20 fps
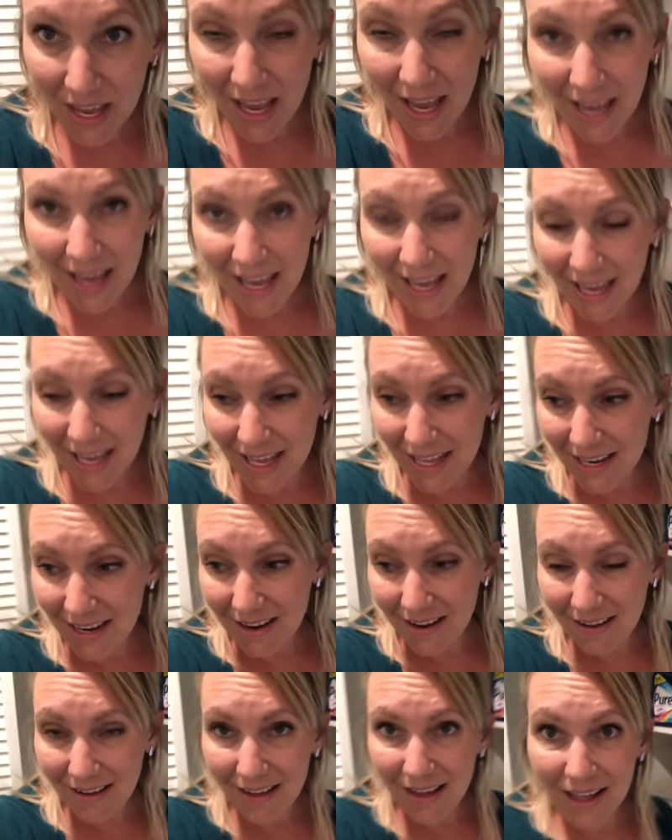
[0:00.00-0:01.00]
in
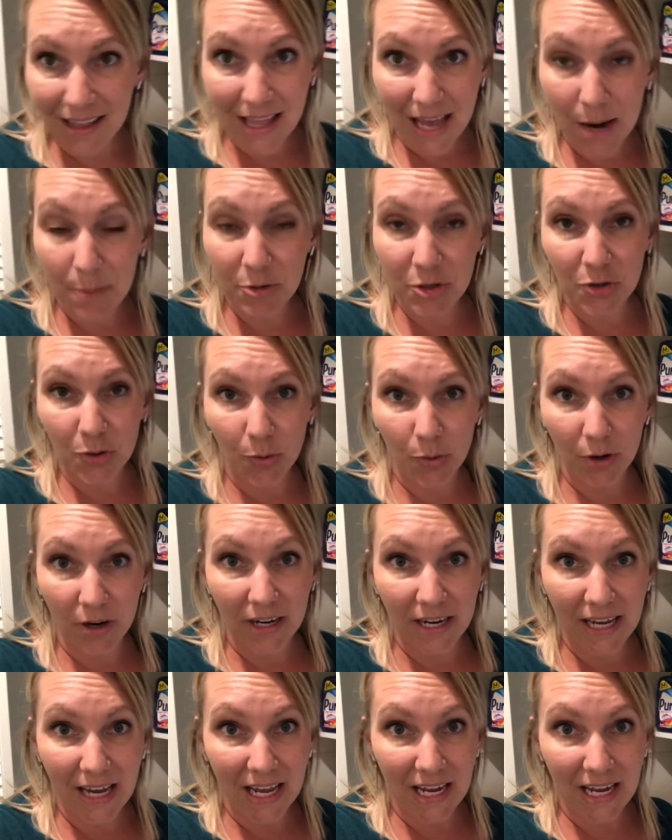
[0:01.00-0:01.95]
a laboratory.